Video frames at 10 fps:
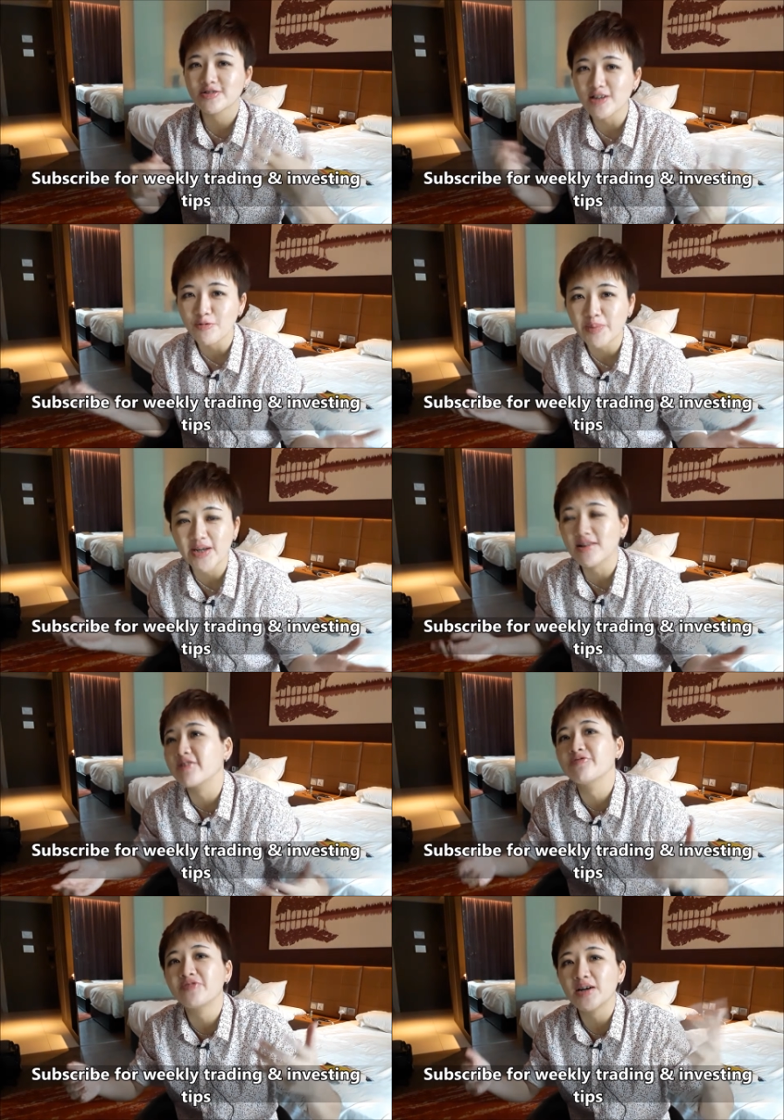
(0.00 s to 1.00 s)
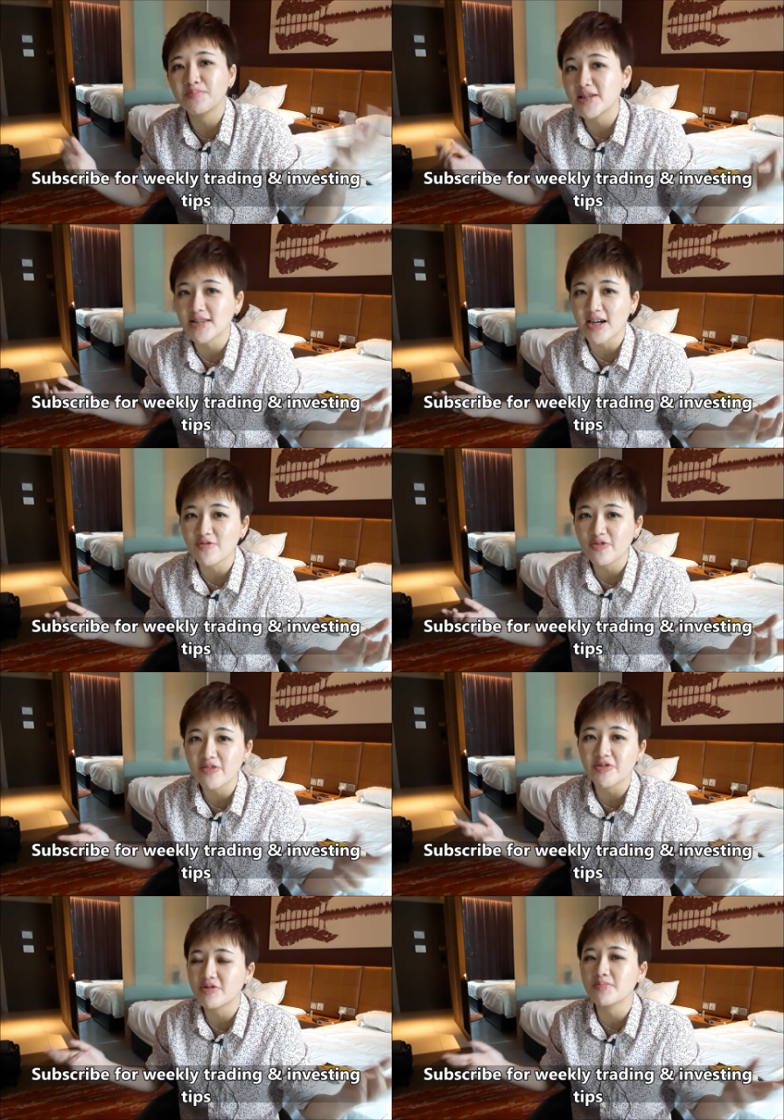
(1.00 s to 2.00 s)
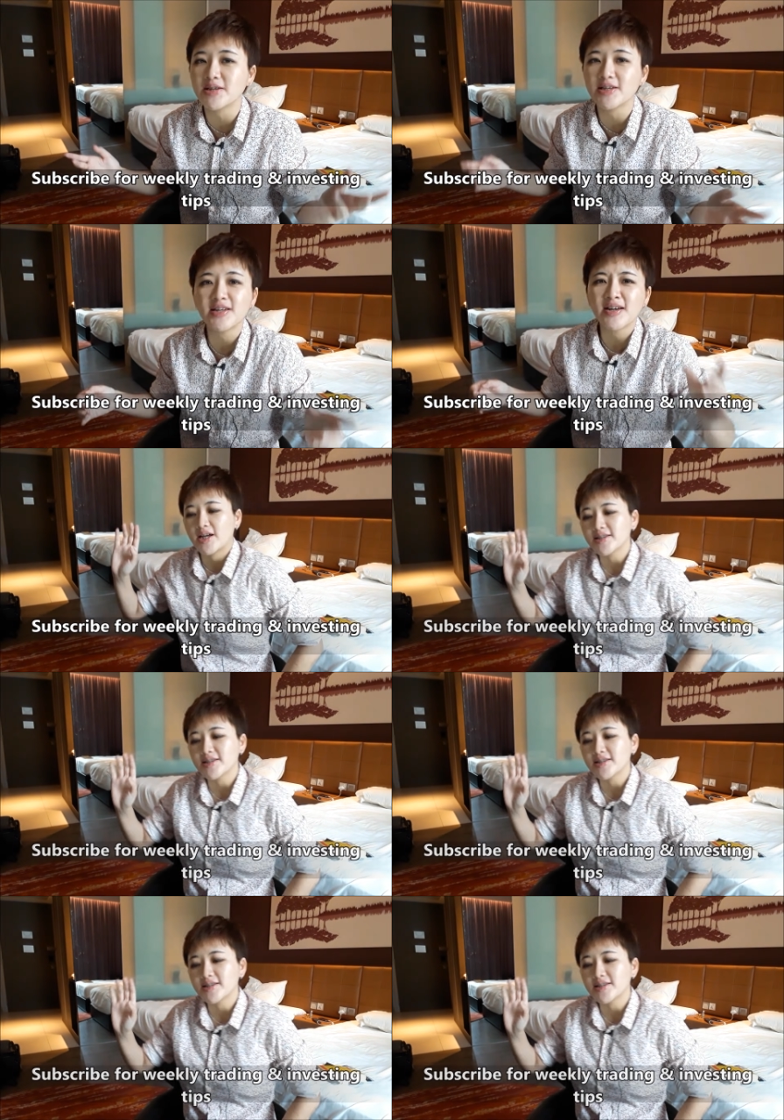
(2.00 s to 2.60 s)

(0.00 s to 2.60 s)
scalping, like 5-minute time frame, 15-minute.